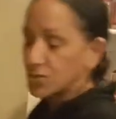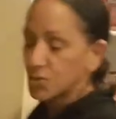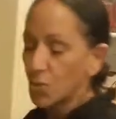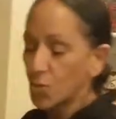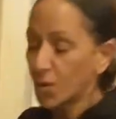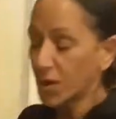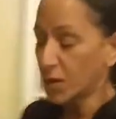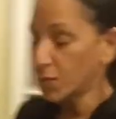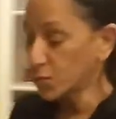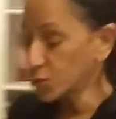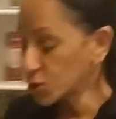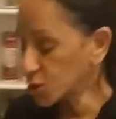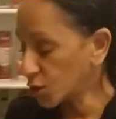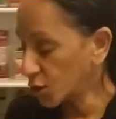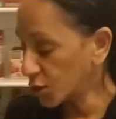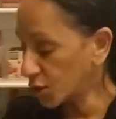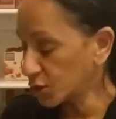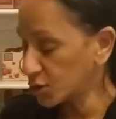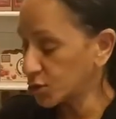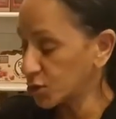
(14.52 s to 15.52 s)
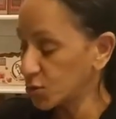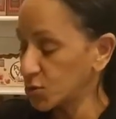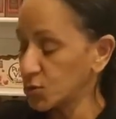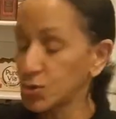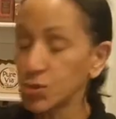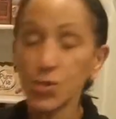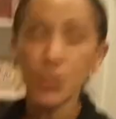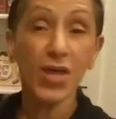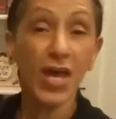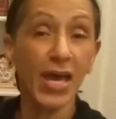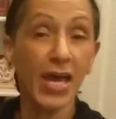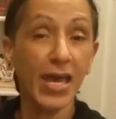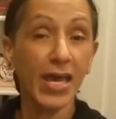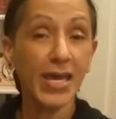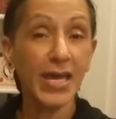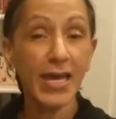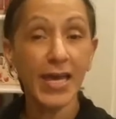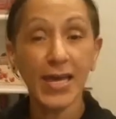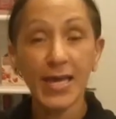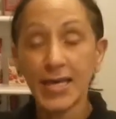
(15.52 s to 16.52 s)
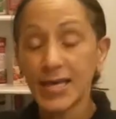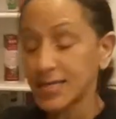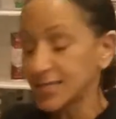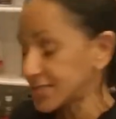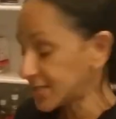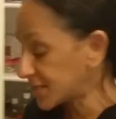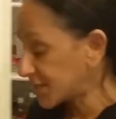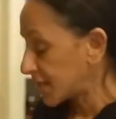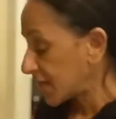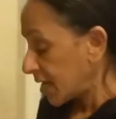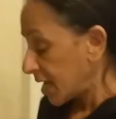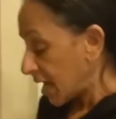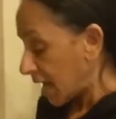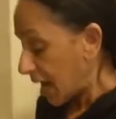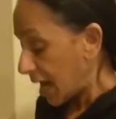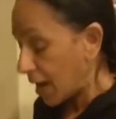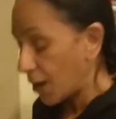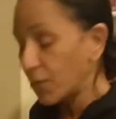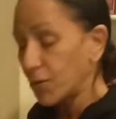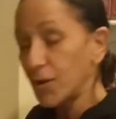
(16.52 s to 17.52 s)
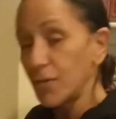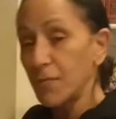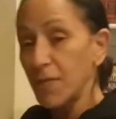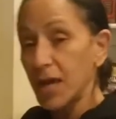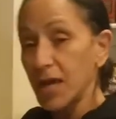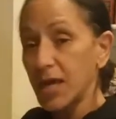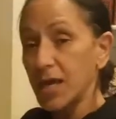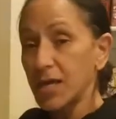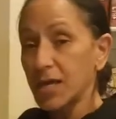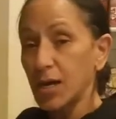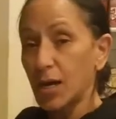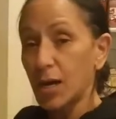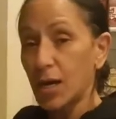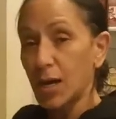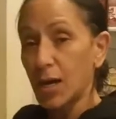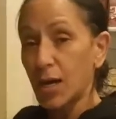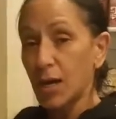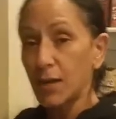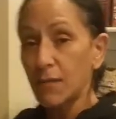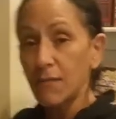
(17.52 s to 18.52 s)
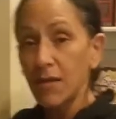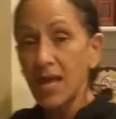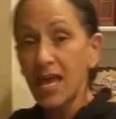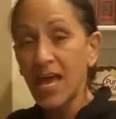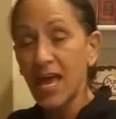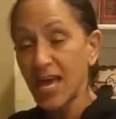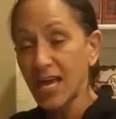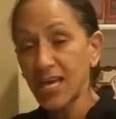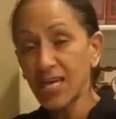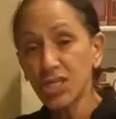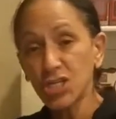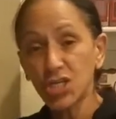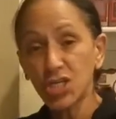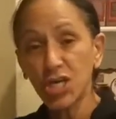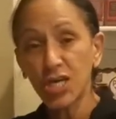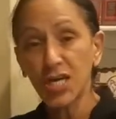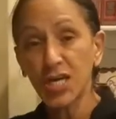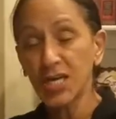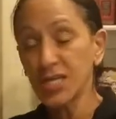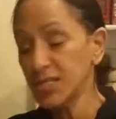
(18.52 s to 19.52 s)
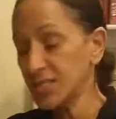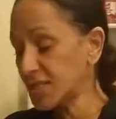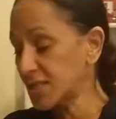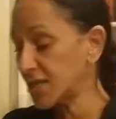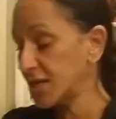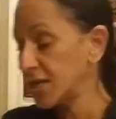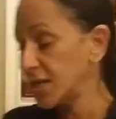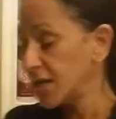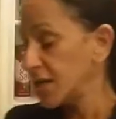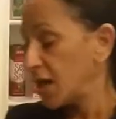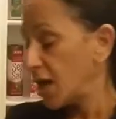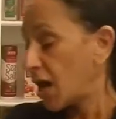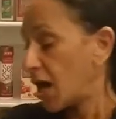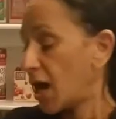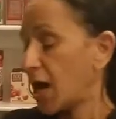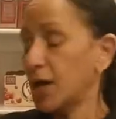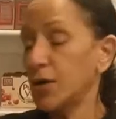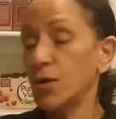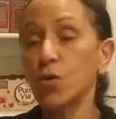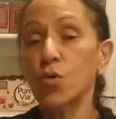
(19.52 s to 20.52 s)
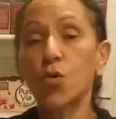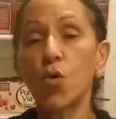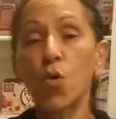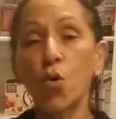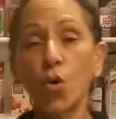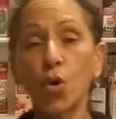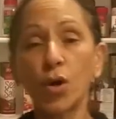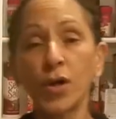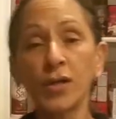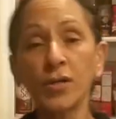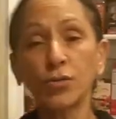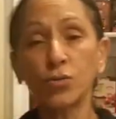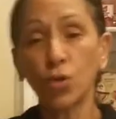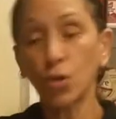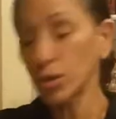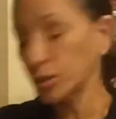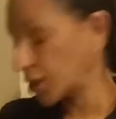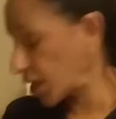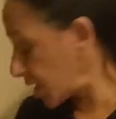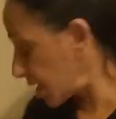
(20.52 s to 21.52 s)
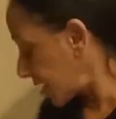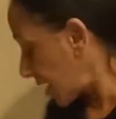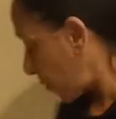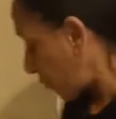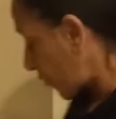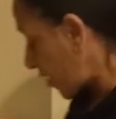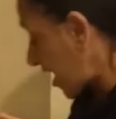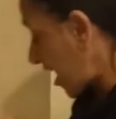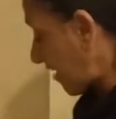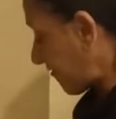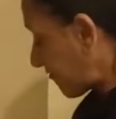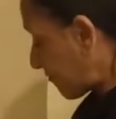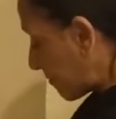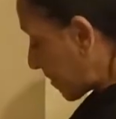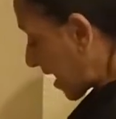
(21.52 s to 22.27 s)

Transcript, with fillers: so what I was going to do today is I want to make uh, egg and cheese on a corn tortilla. We have